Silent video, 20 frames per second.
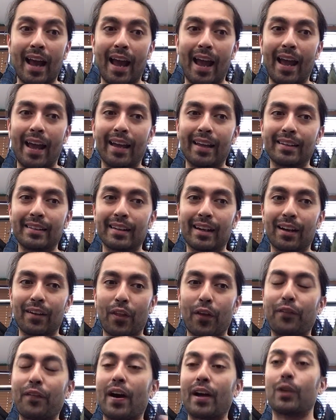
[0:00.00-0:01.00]
and uh,
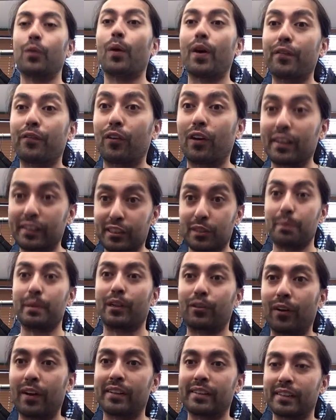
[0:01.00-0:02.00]
they find a way for us to be
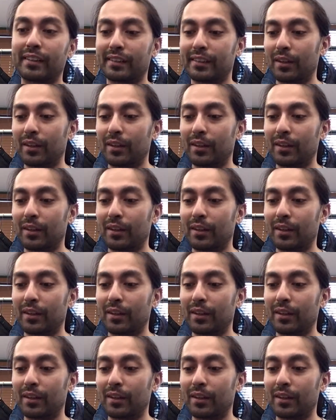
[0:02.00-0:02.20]
crazy.